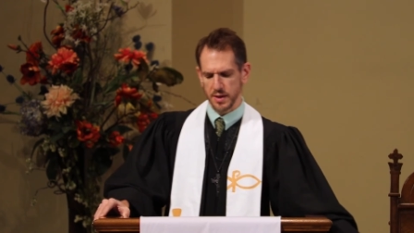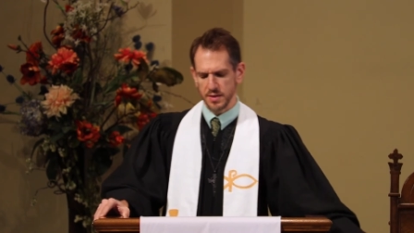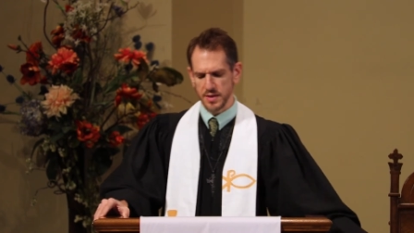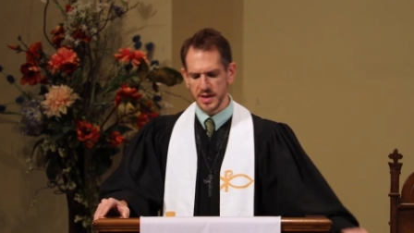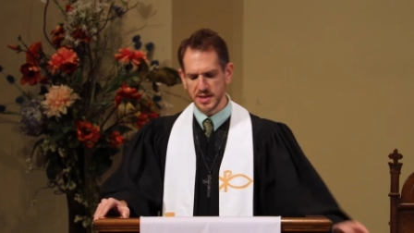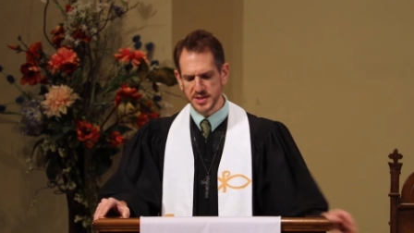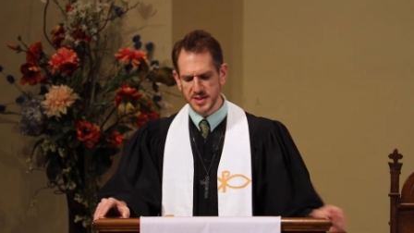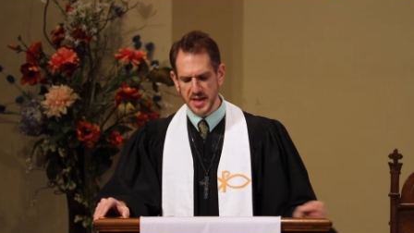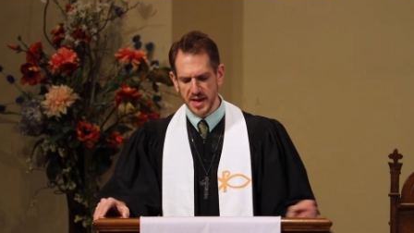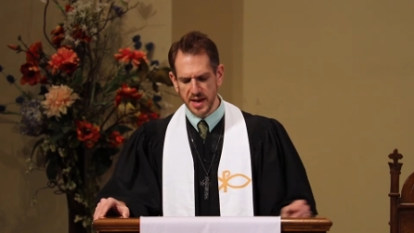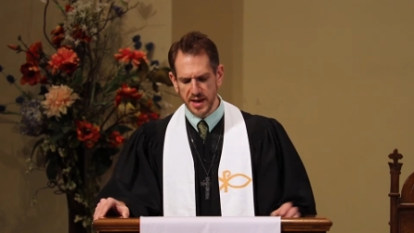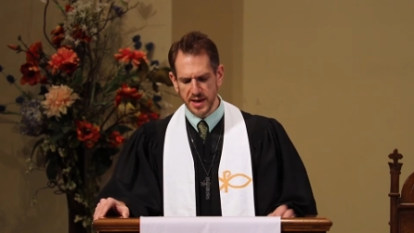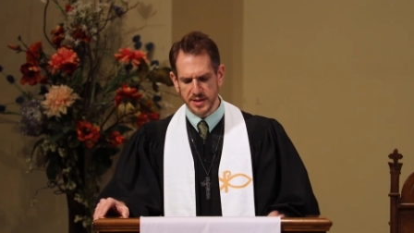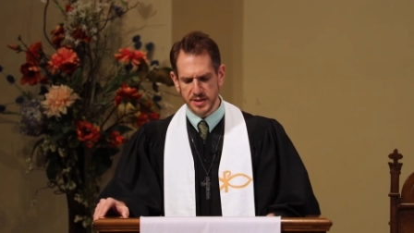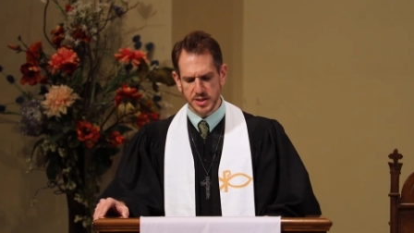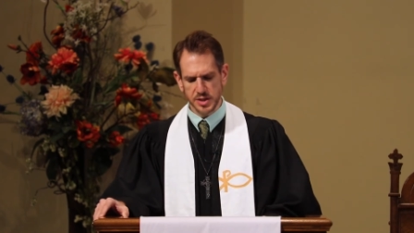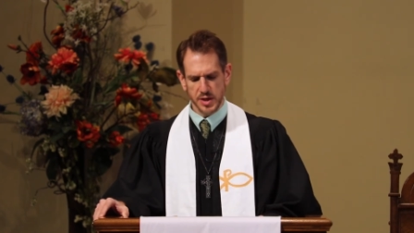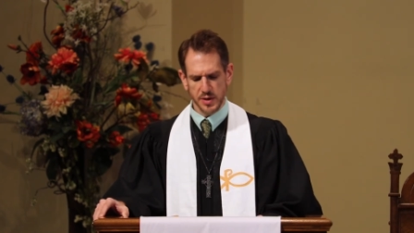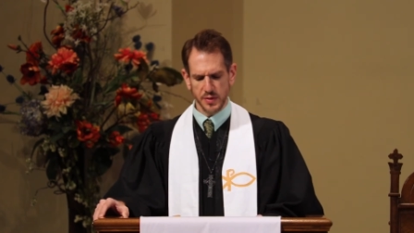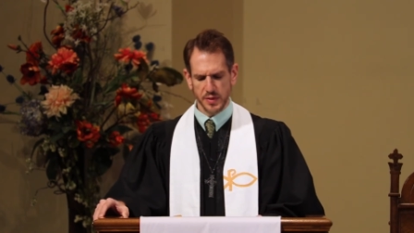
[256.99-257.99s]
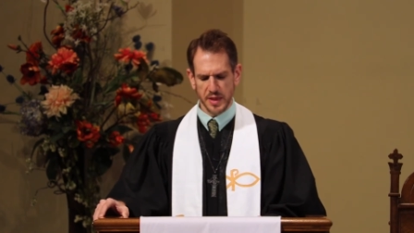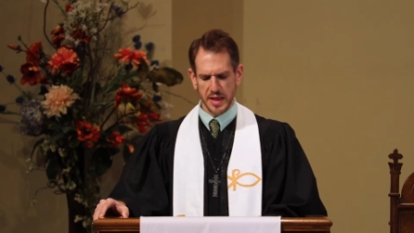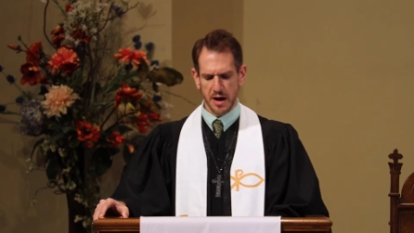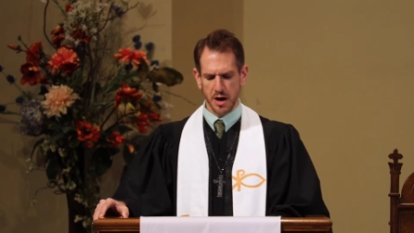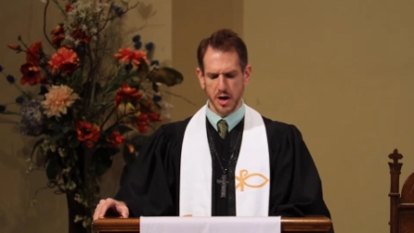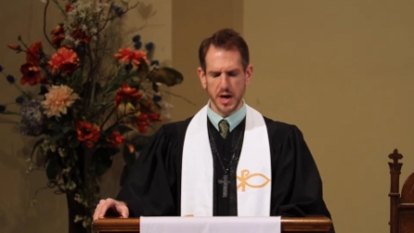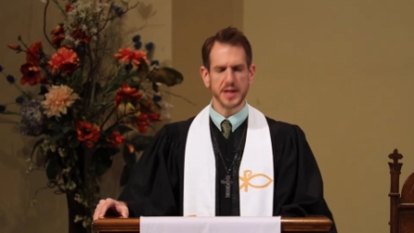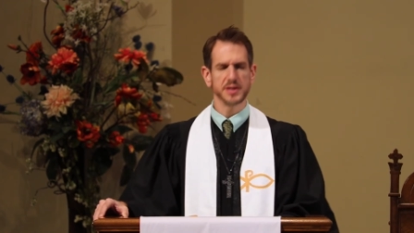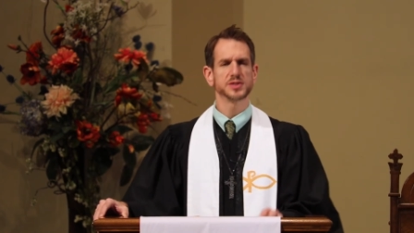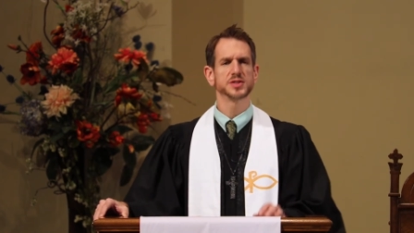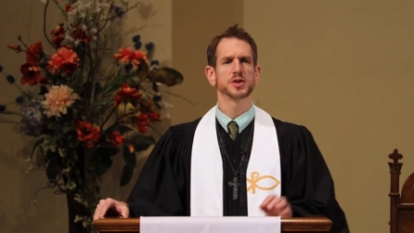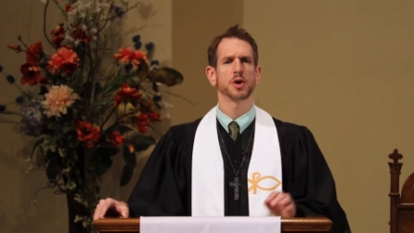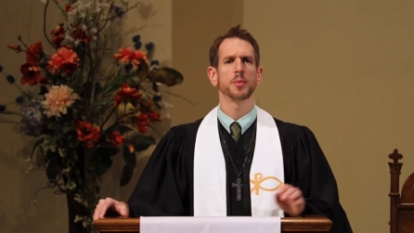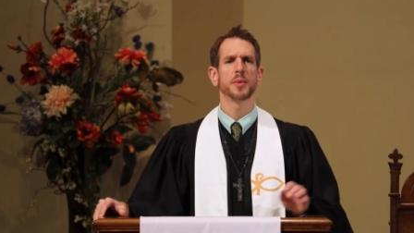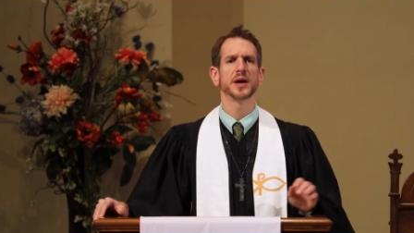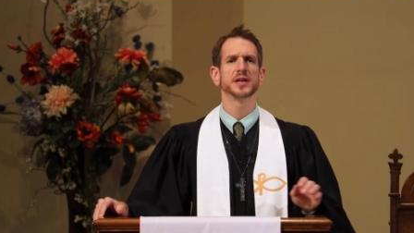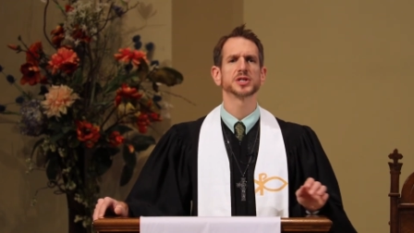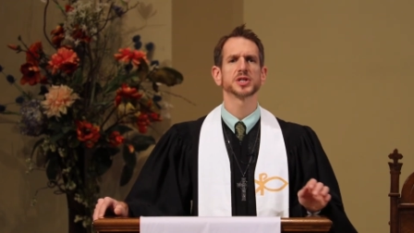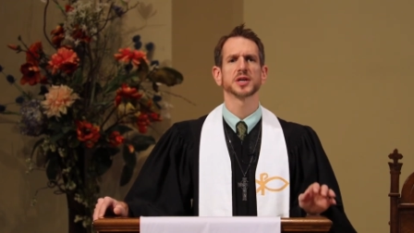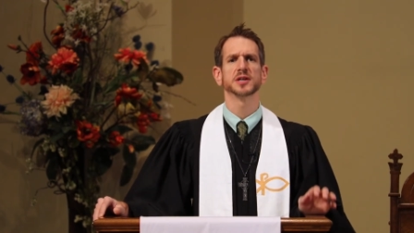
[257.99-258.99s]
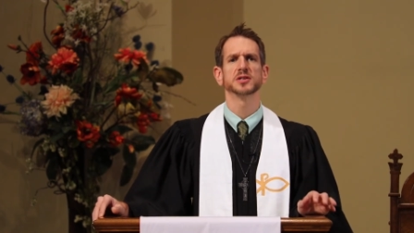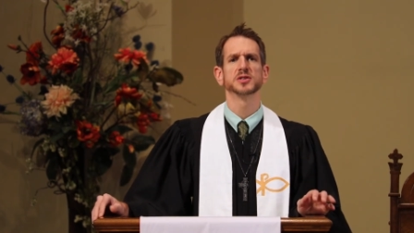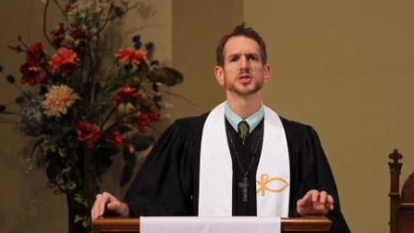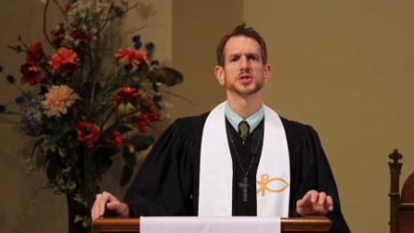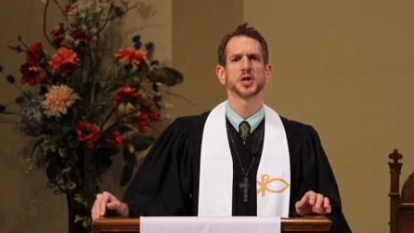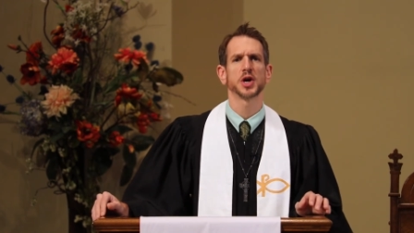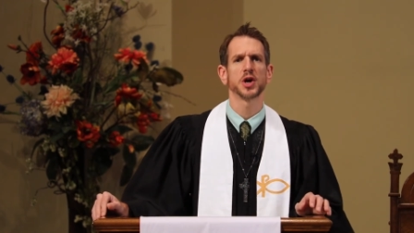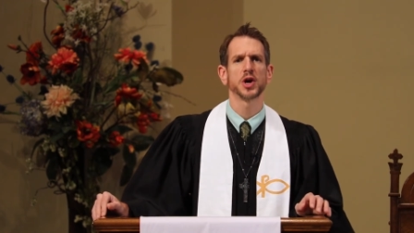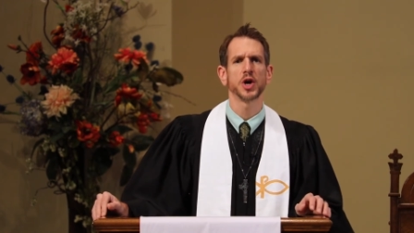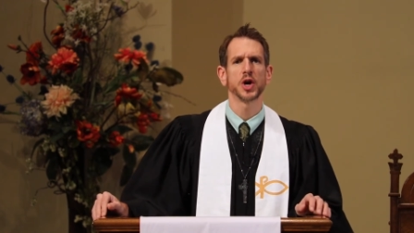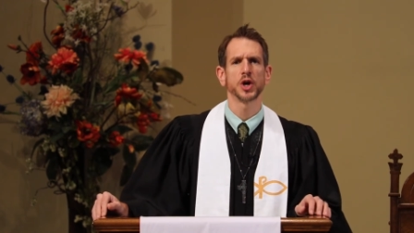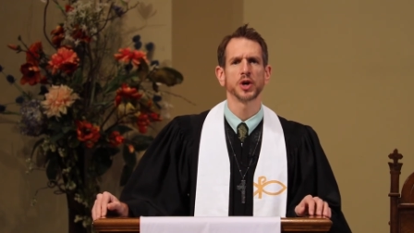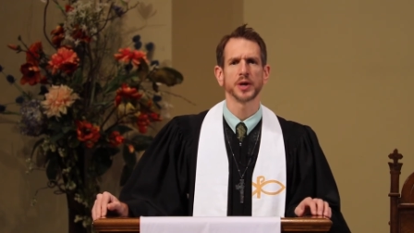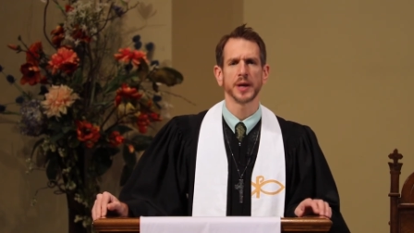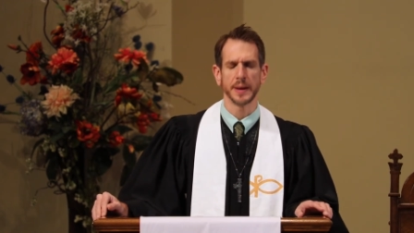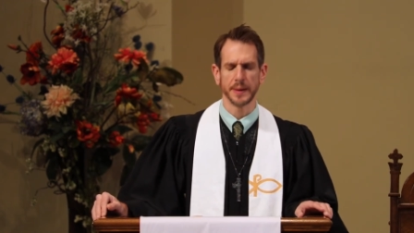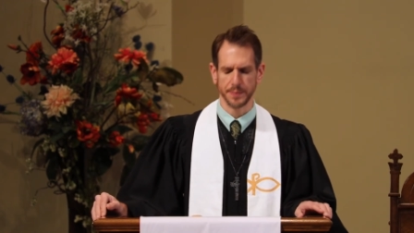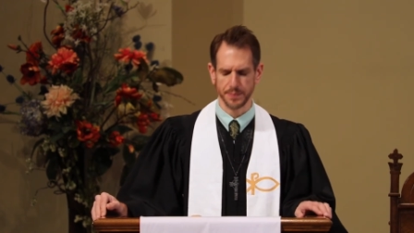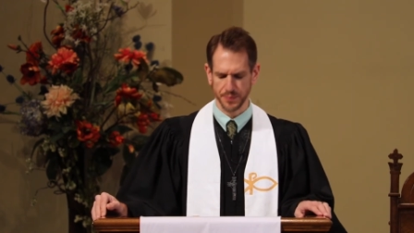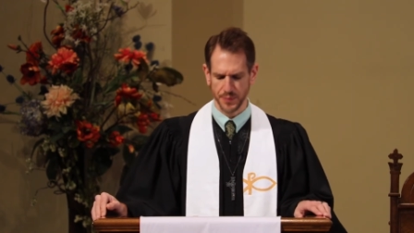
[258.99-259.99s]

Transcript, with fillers: These days, there is so much concern,